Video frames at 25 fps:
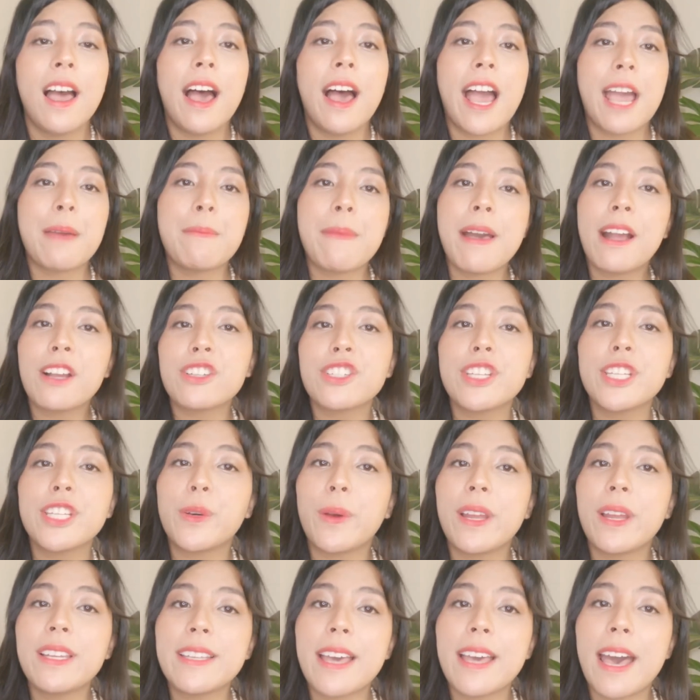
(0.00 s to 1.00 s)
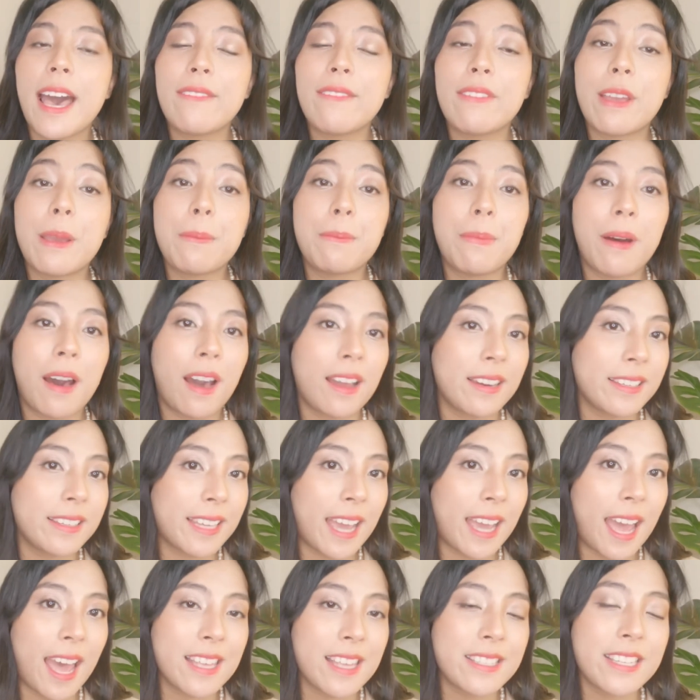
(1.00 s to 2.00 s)
I'm actually going to have a
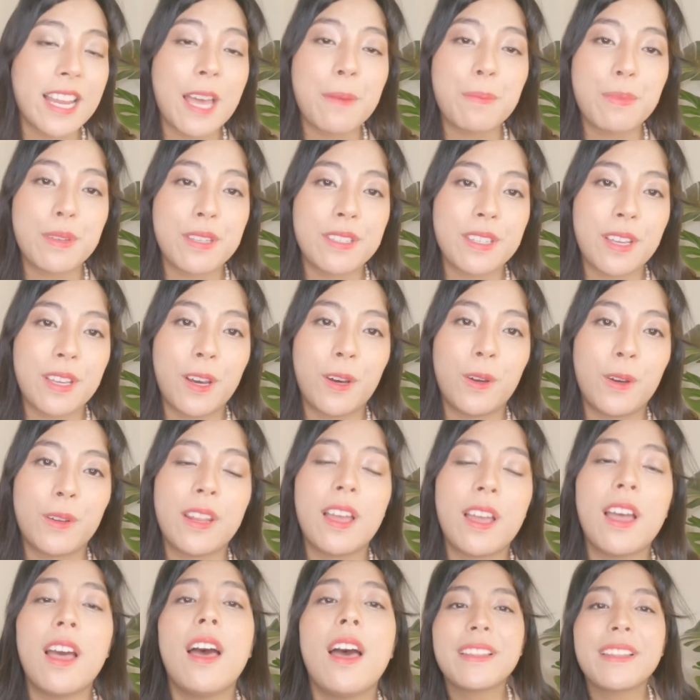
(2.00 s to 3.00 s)
podcast episode,